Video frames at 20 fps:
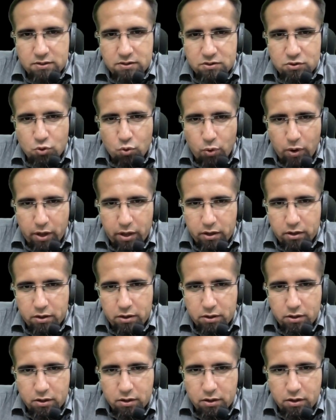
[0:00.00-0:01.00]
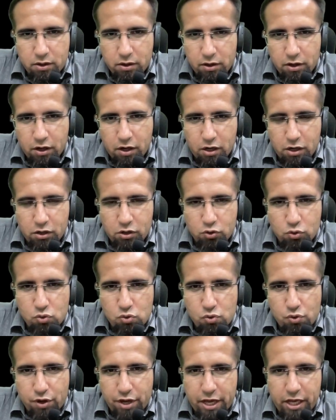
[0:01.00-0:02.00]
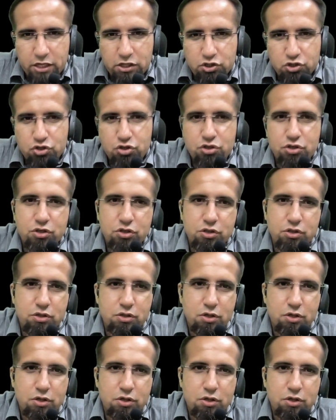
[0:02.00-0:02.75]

square into h.